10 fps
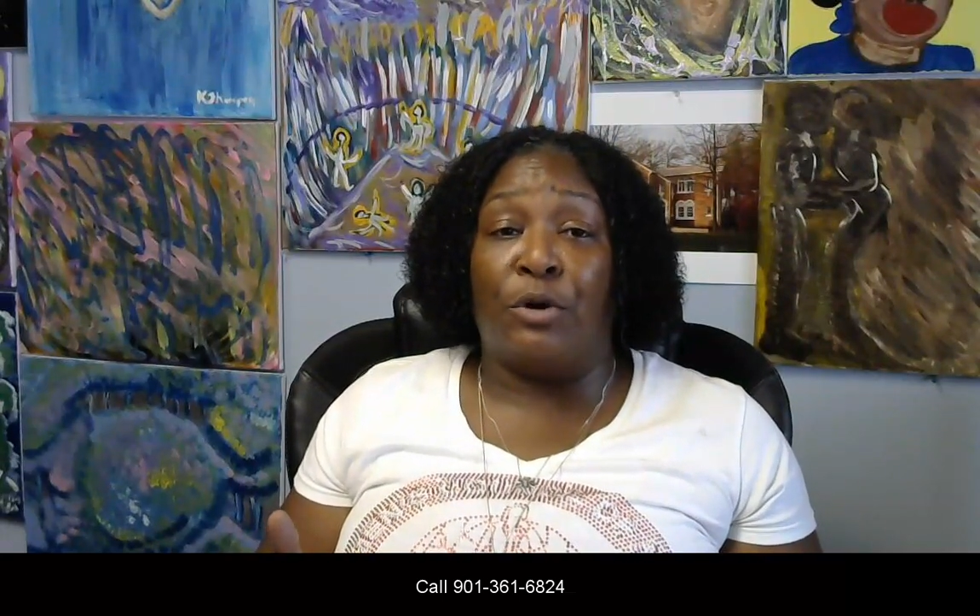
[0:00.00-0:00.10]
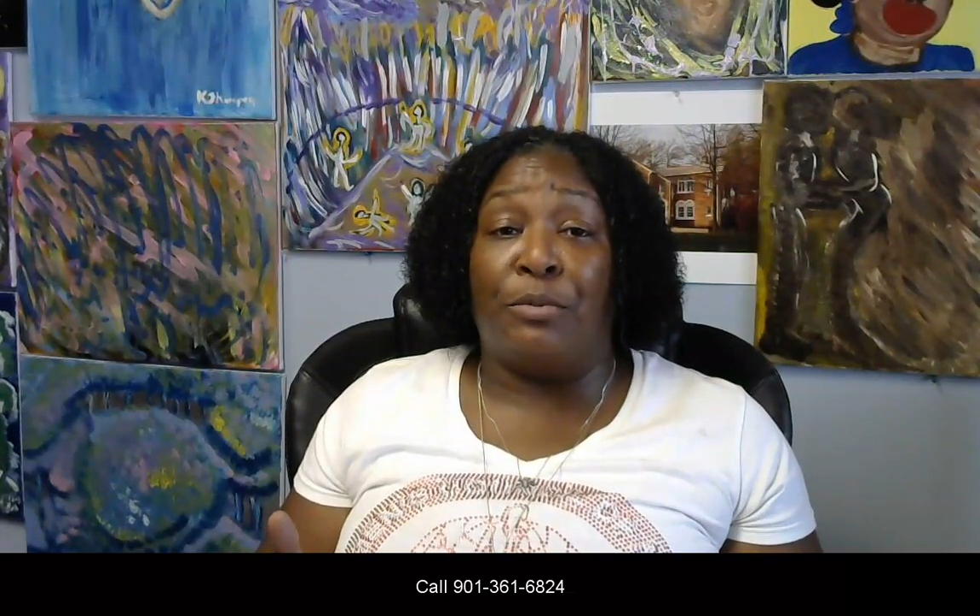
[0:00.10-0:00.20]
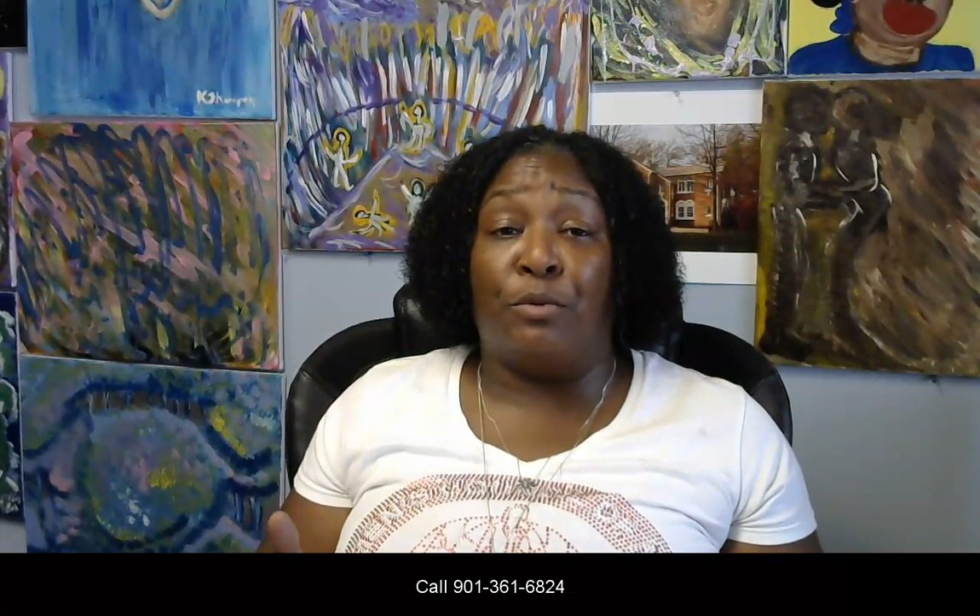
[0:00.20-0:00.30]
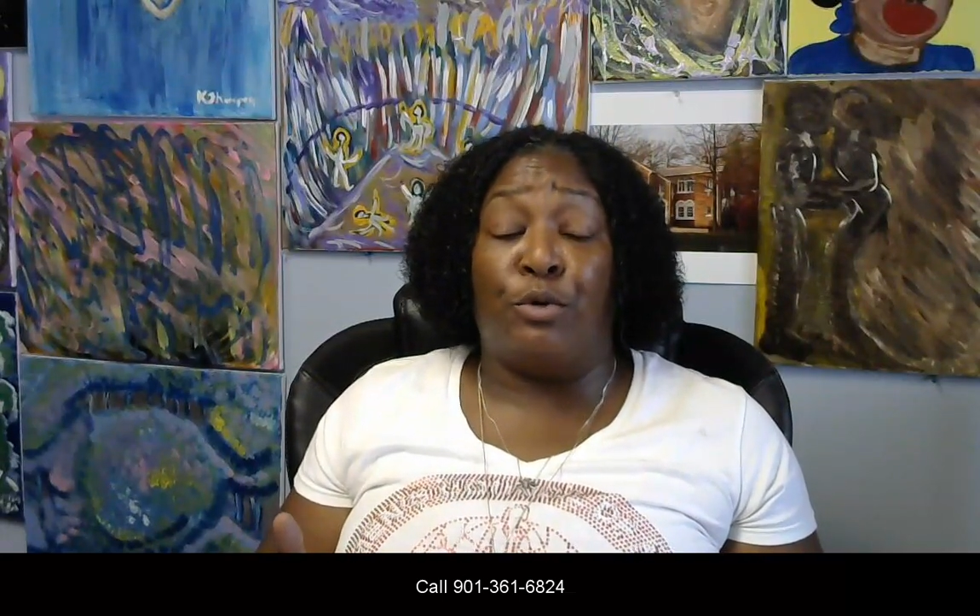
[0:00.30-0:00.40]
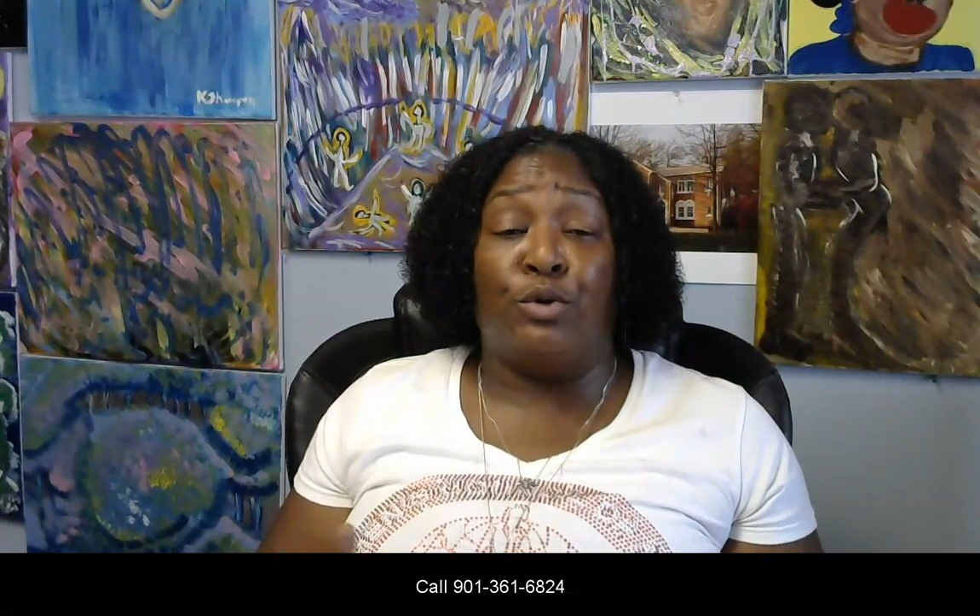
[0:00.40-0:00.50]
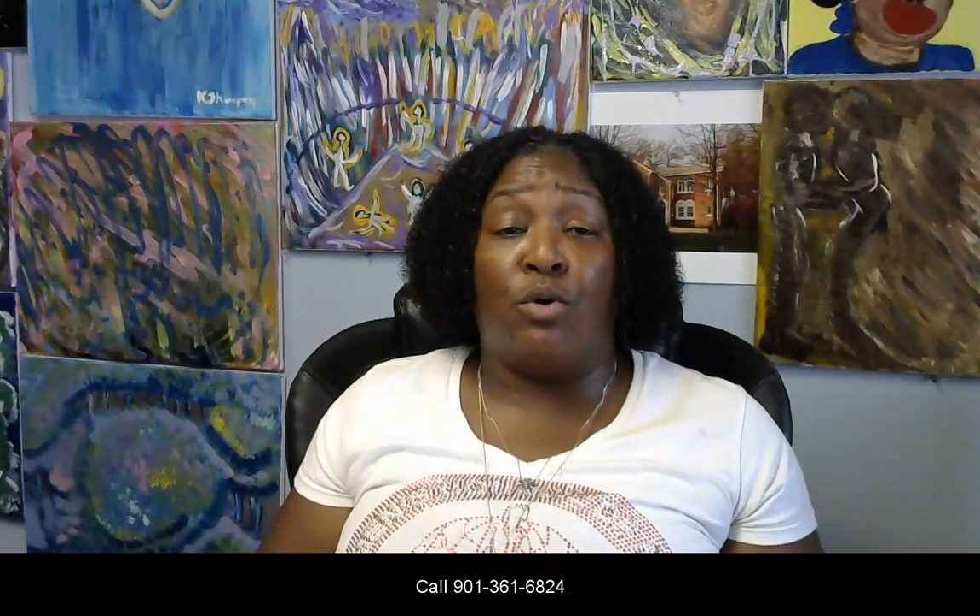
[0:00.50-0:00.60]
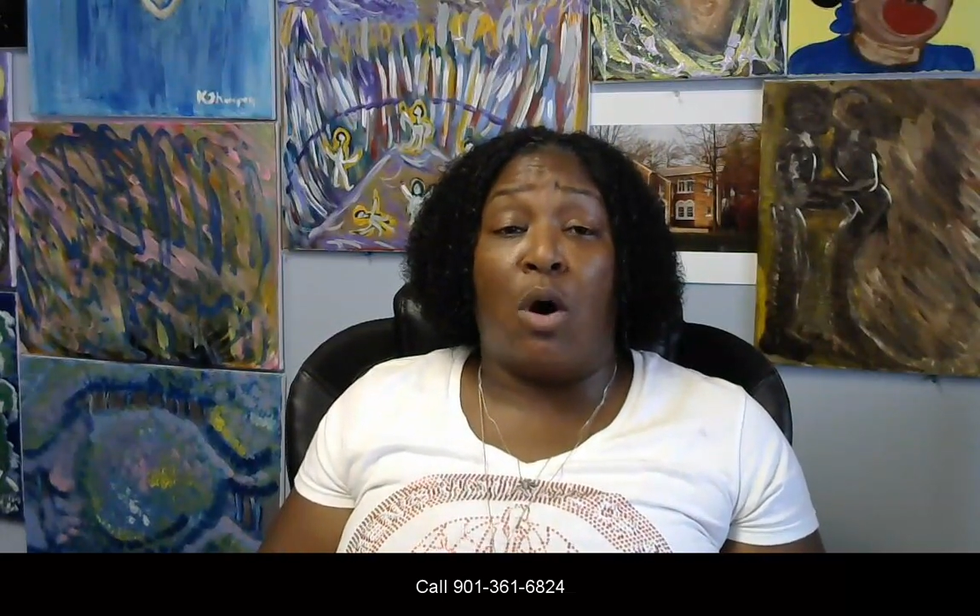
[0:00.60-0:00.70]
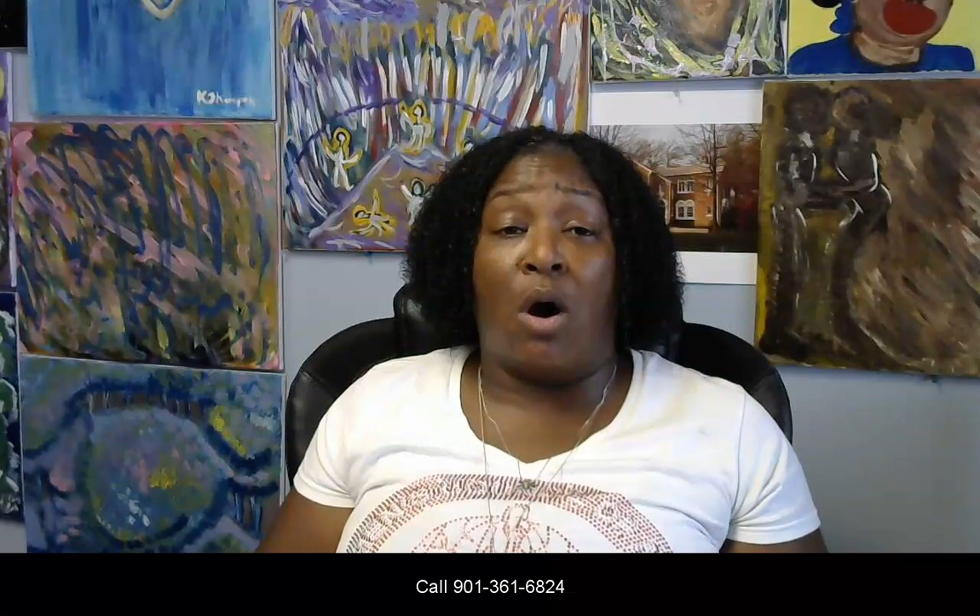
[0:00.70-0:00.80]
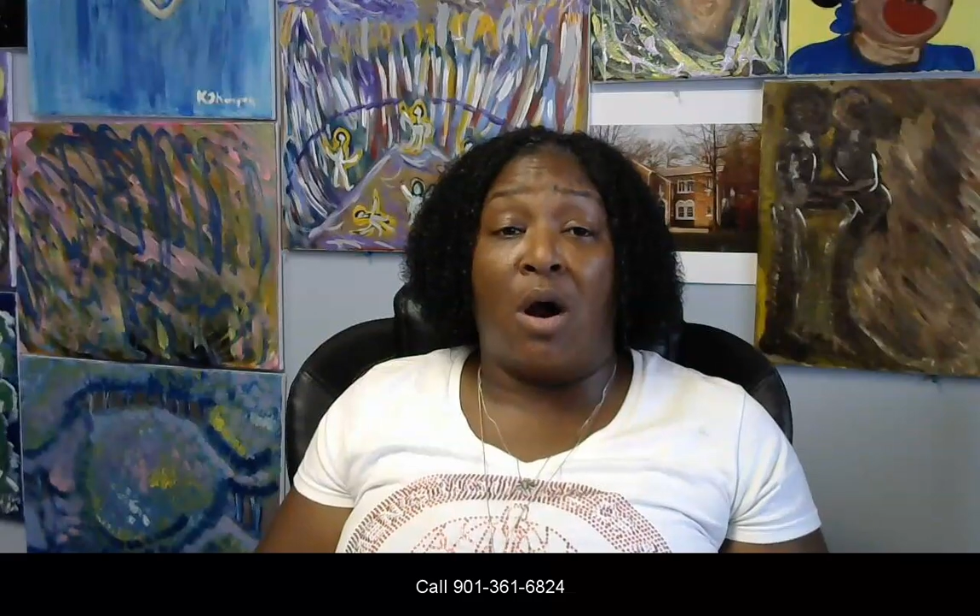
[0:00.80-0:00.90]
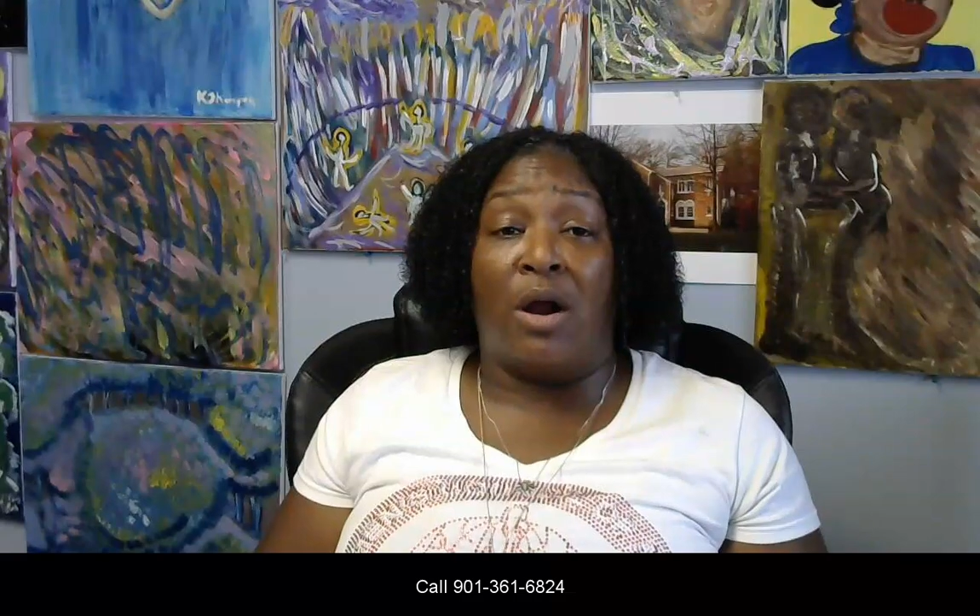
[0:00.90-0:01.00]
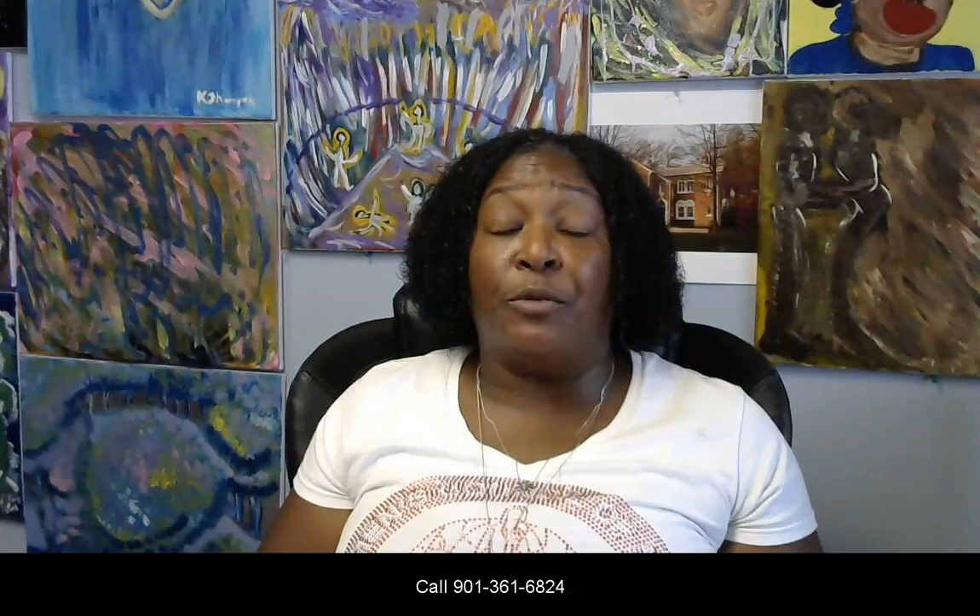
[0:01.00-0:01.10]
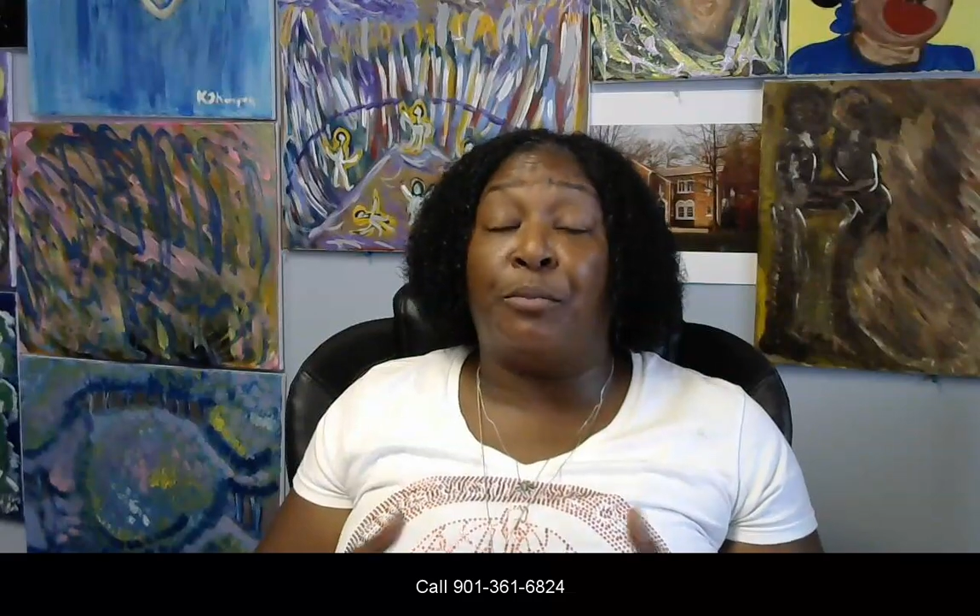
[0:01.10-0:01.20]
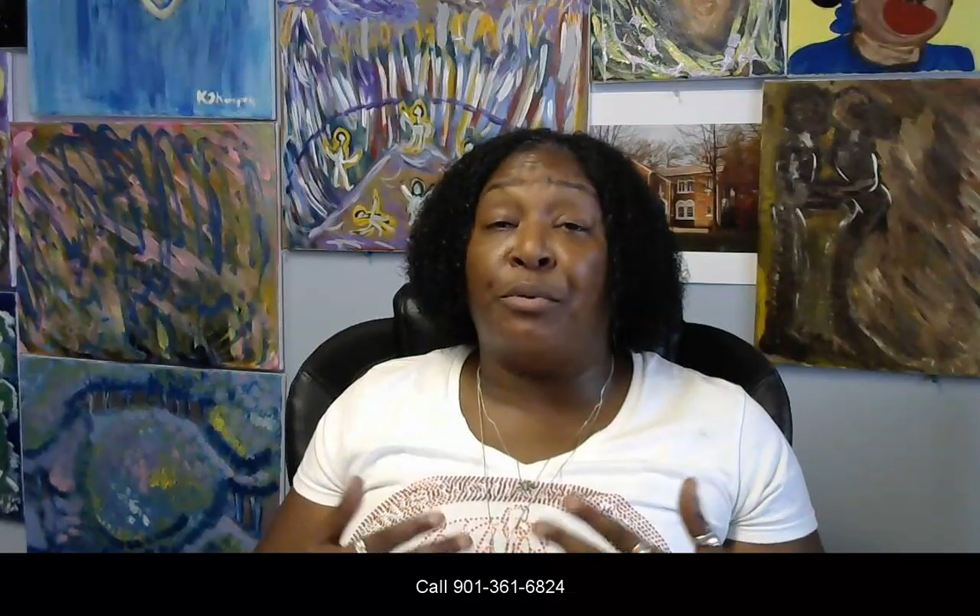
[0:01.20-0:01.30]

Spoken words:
urban renewal are the